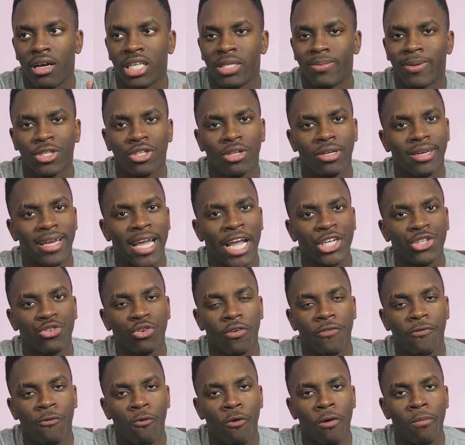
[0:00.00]
Special occasion
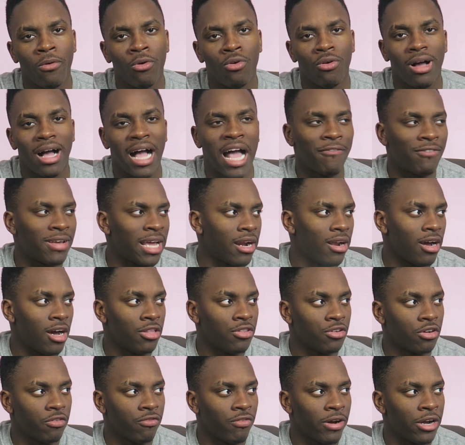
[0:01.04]
or formal, I've got
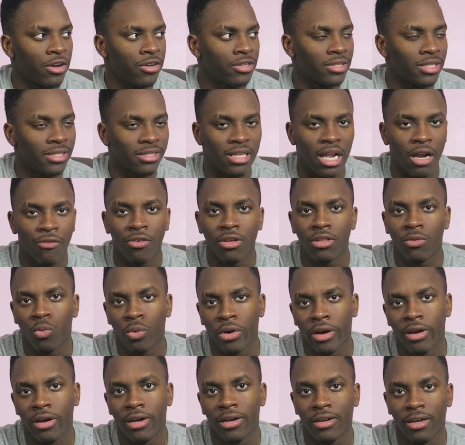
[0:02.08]
other fragrances that I'd rather
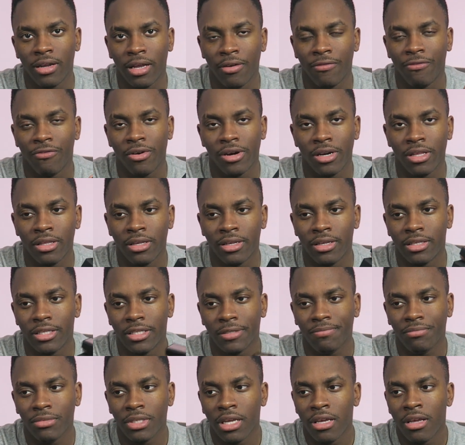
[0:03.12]
wear in front of this.